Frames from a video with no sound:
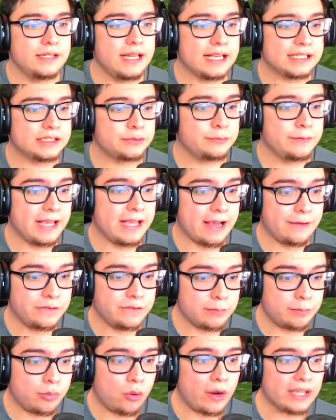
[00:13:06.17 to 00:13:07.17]
Next, we have
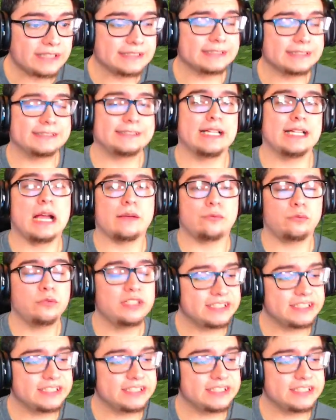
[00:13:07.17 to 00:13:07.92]
the poison staff,